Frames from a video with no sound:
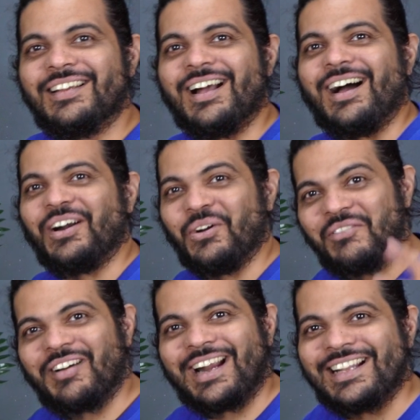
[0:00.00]
Yeah,
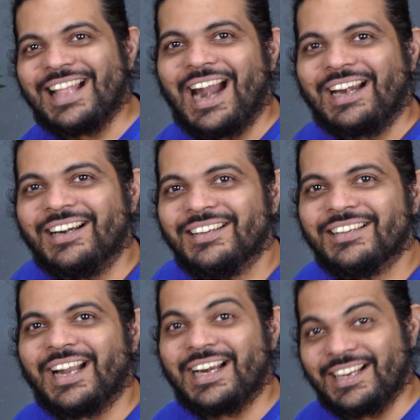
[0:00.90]
don't forget that.
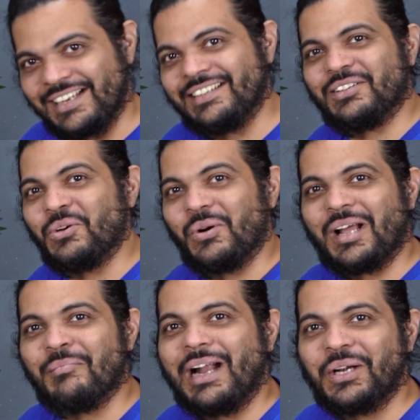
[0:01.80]
And then don't
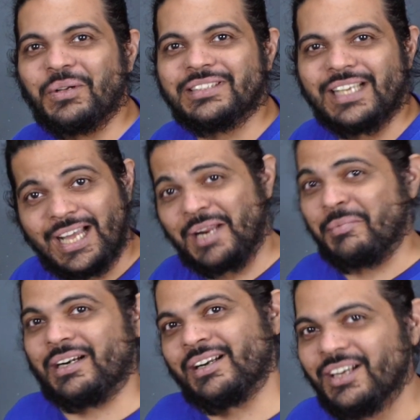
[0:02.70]
come back to us saying, "Arey,
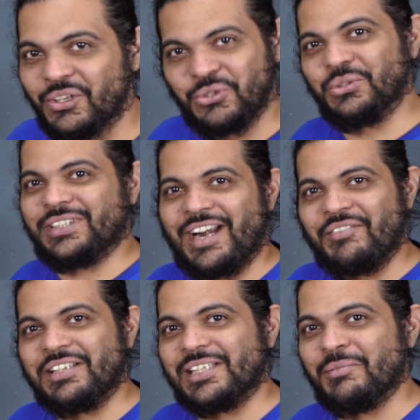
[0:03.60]
but you
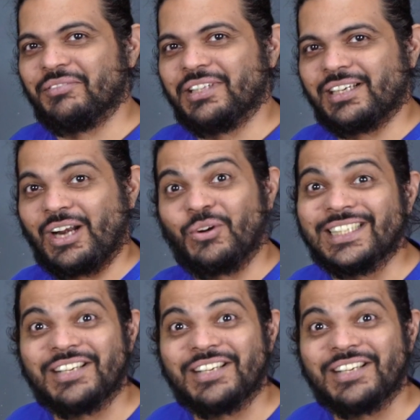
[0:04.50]
said wisdom of the crowds."